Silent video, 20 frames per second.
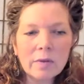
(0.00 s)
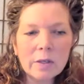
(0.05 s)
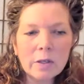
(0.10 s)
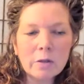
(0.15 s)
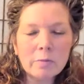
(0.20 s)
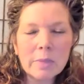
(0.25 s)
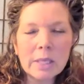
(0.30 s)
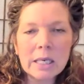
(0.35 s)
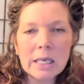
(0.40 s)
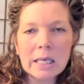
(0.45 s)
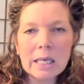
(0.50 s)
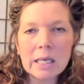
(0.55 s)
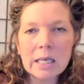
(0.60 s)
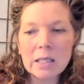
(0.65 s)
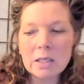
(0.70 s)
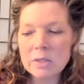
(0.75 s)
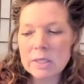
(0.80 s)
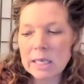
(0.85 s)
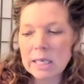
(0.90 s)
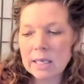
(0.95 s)
Il
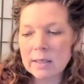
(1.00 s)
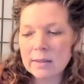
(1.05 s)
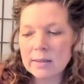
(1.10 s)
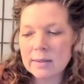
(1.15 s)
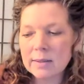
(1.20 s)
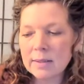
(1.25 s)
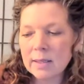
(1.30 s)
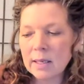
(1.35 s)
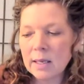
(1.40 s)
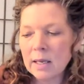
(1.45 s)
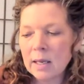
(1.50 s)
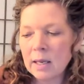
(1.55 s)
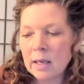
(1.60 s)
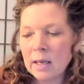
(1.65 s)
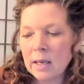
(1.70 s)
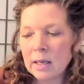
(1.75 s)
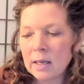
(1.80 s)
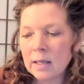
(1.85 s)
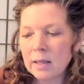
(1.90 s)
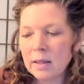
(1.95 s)
Menengello decks.
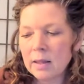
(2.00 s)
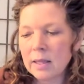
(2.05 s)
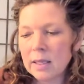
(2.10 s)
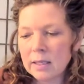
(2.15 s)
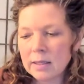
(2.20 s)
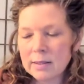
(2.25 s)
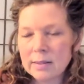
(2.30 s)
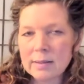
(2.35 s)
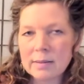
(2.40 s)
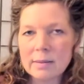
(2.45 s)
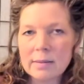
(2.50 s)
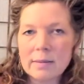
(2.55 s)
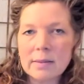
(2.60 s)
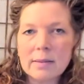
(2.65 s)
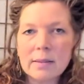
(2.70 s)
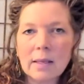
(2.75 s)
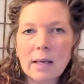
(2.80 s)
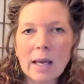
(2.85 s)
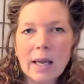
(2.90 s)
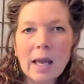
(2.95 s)

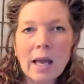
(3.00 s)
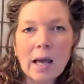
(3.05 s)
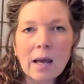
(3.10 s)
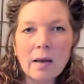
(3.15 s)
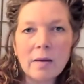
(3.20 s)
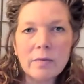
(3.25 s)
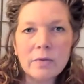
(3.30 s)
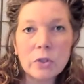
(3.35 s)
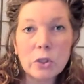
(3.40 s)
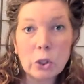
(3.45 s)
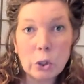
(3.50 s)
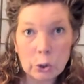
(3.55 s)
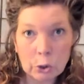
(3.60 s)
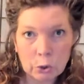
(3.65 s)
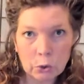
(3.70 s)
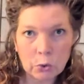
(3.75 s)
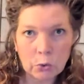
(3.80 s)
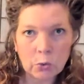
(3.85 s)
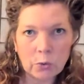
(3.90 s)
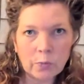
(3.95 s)
I have two.
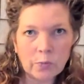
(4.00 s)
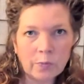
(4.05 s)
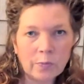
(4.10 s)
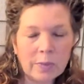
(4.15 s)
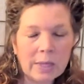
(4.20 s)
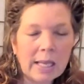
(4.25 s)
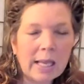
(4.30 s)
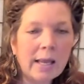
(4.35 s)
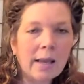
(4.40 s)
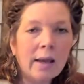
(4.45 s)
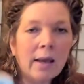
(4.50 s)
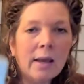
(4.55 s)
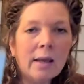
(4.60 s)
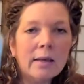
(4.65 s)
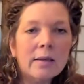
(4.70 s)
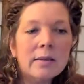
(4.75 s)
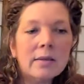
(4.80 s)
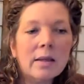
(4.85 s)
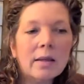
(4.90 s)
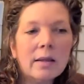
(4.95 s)

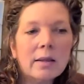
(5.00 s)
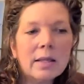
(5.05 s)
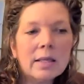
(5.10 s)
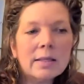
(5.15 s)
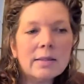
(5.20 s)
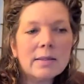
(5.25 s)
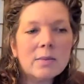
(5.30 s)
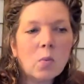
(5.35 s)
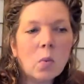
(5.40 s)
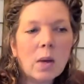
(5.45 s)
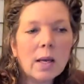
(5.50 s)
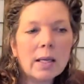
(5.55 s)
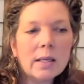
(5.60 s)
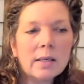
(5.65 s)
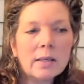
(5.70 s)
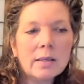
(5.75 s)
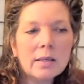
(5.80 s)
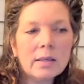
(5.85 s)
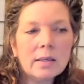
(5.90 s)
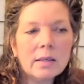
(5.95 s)
And this
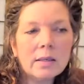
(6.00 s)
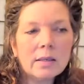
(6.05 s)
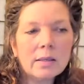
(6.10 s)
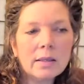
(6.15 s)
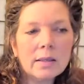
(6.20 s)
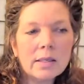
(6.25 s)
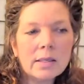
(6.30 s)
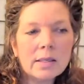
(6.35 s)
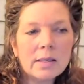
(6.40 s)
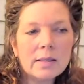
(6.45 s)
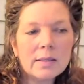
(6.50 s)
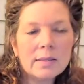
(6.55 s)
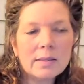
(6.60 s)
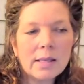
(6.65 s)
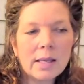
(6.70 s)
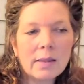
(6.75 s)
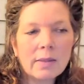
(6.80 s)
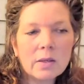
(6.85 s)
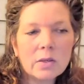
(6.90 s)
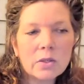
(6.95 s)
one is
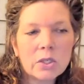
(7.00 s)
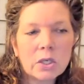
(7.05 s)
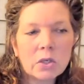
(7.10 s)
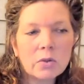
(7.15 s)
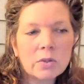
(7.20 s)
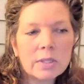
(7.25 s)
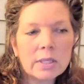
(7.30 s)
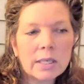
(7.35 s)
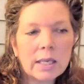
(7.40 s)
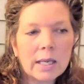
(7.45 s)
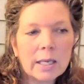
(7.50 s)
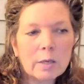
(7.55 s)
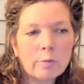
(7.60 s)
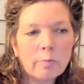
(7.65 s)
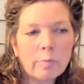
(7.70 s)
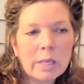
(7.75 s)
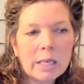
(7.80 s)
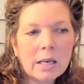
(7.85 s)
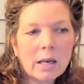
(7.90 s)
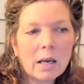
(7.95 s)
in the show tonight
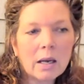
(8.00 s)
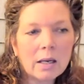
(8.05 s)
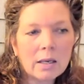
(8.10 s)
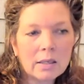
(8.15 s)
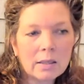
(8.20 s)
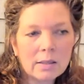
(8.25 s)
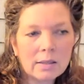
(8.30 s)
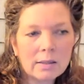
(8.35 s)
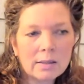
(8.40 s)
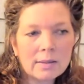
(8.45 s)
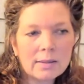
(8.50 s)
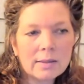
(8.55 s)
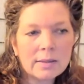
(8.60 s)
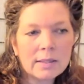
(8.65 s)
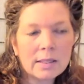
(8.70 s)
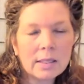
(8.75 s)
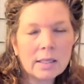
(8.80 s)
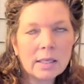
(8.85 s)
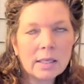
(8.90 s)
because